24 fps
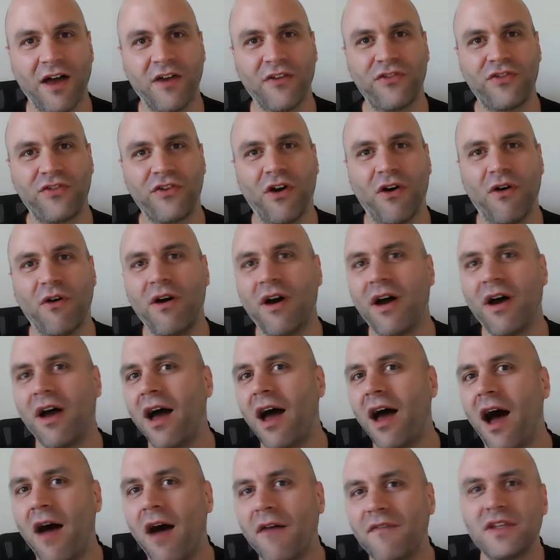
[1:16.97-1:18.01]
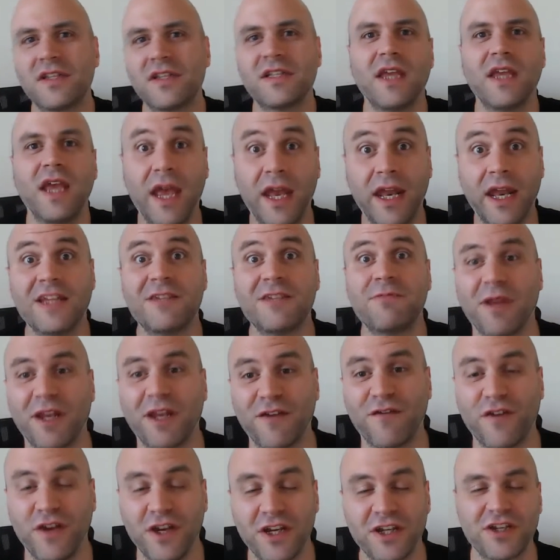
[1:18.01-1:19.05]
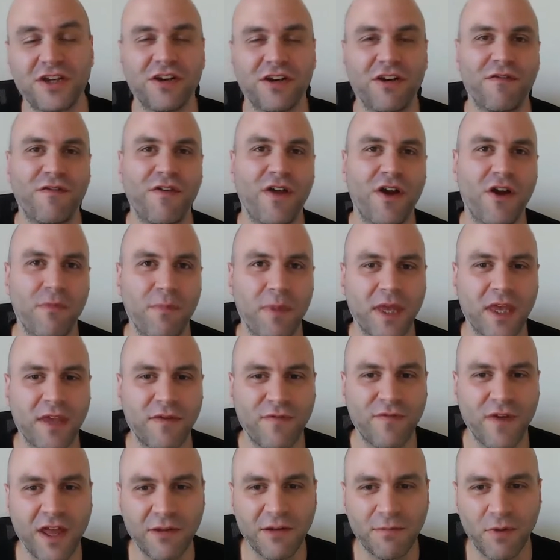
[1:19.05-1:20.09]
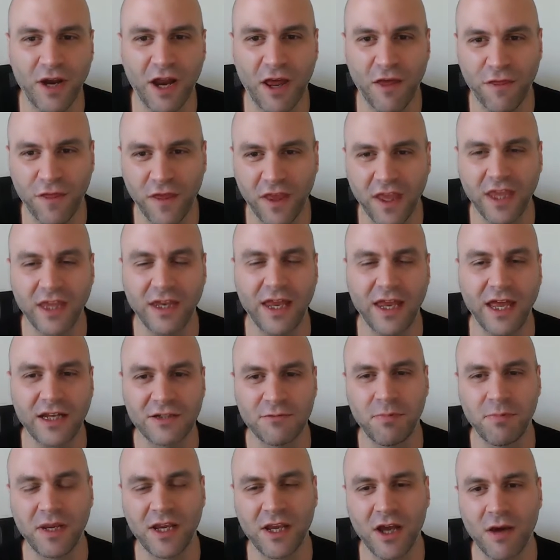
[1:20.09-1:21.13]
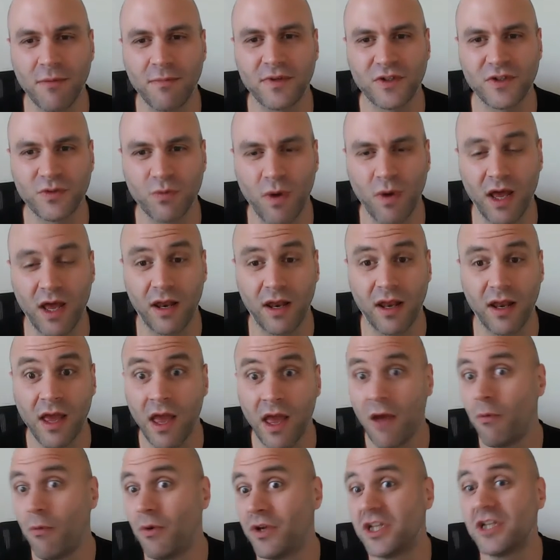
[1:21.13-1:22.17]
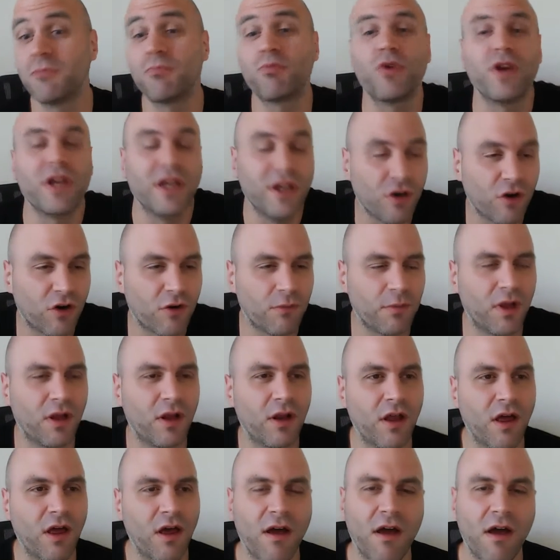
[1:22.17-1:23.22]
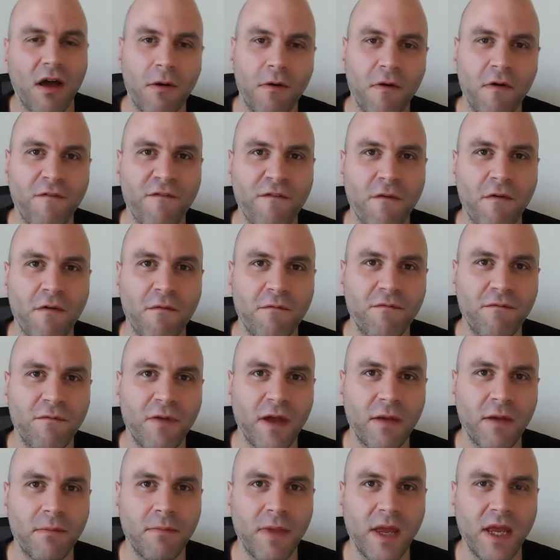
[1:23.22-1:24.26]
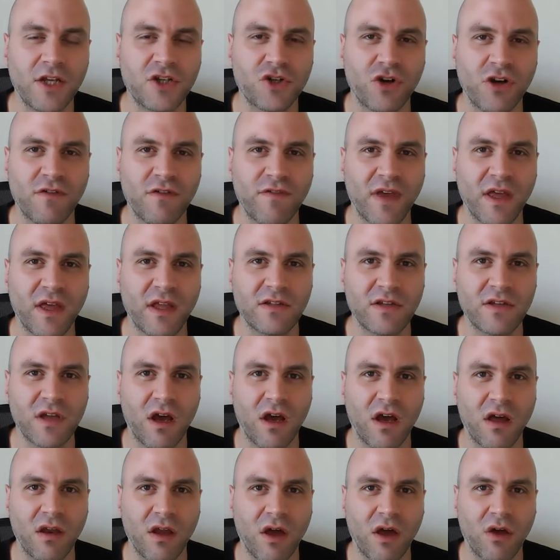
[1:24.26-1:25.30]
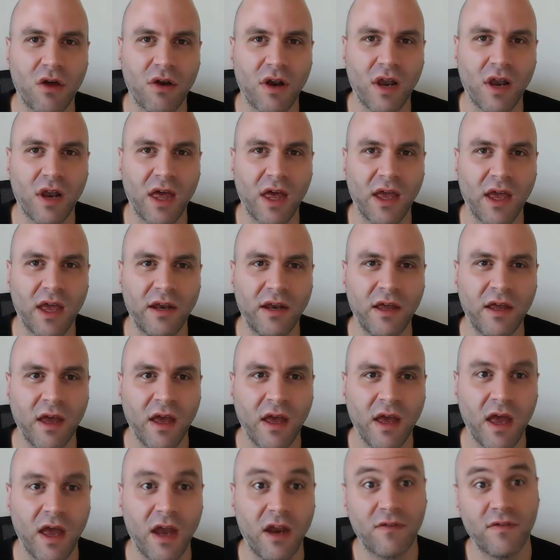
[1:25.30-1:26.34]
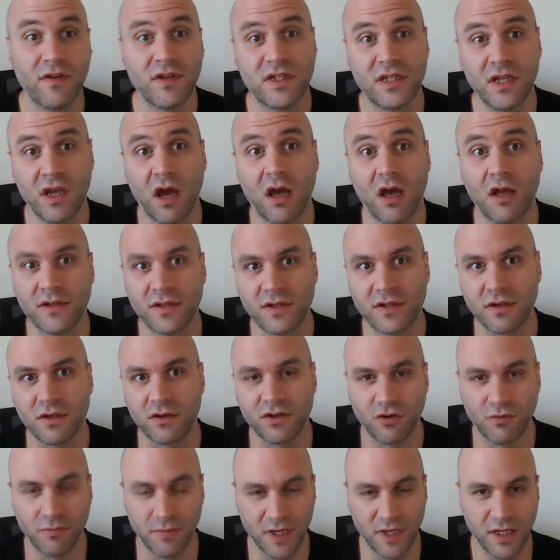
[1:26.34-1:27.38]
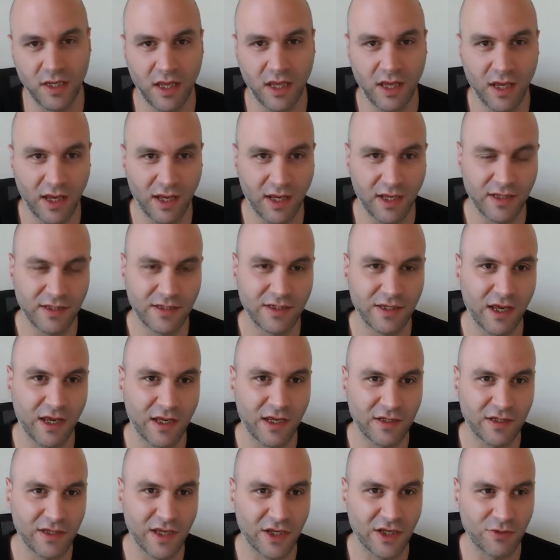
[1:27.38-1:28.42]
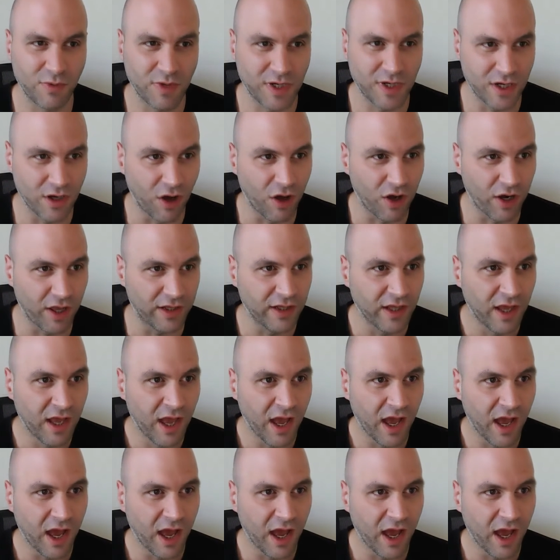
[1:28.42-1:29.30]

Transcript: So obviously, it is by definition a very big event, but I think it has become as well, which is pretty normal, a major event online and obviously on social media, as we call it.